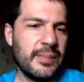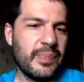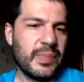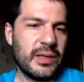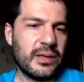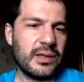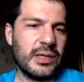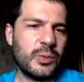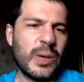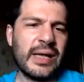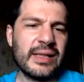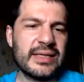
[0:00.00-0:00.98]
it
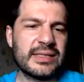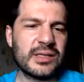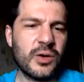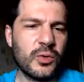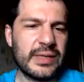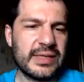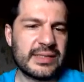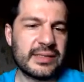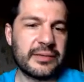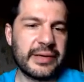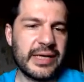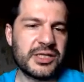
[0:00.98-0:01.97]
violates code test
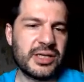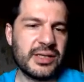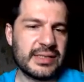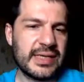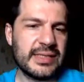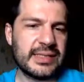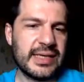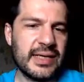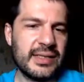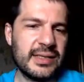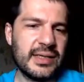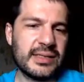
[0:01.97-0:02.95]
segregation, as I said,
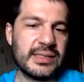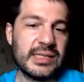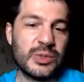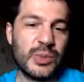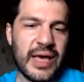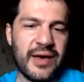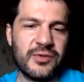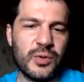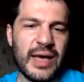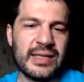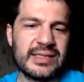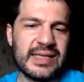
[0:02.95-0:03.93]
since we have to
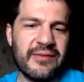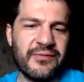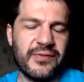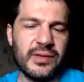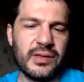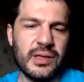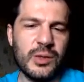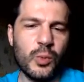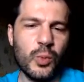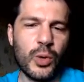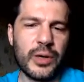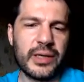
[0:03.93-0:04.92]
add something
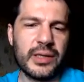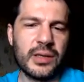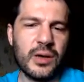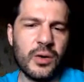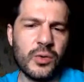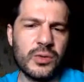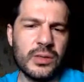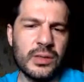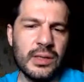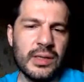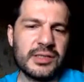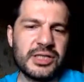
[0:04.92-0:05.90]
in working code
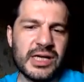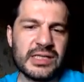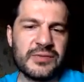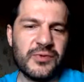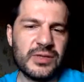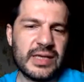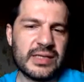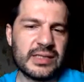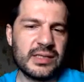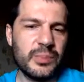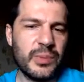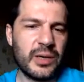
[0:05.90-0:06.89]
just for
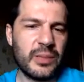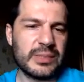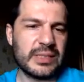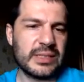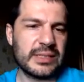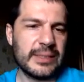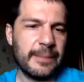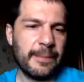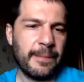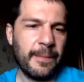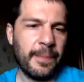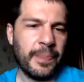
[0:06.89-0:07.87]
testing purposes.
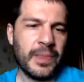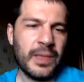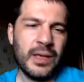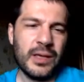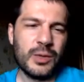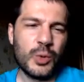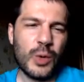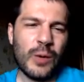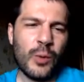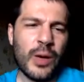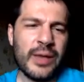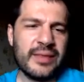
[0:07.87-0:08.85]
To
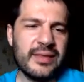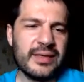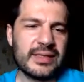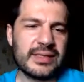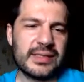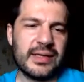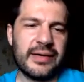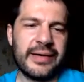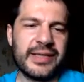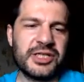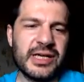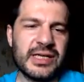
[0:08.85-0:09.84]
avoid this,
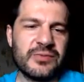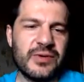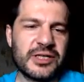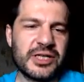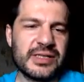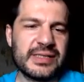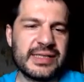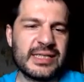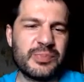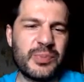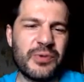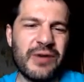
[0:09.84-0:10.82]
RxJS version 6
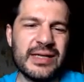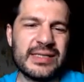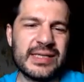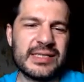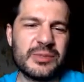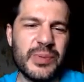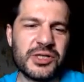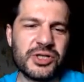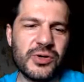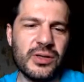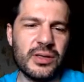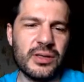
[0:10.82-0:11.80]
provides
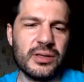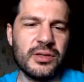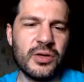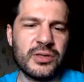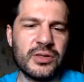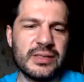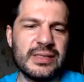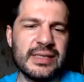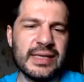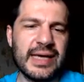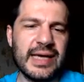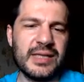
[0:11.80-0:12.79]
special
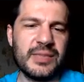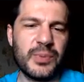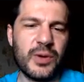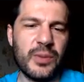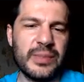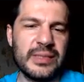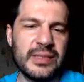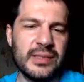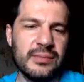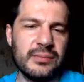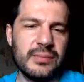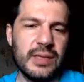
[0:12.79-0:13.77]
.delegate property
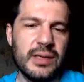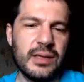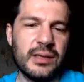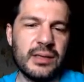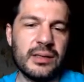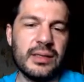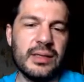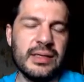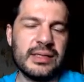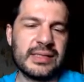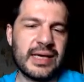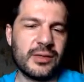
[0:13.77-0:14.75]

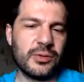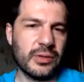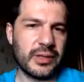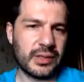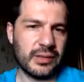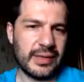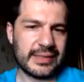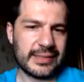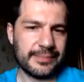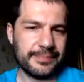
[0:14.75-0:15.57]
in scheduler class.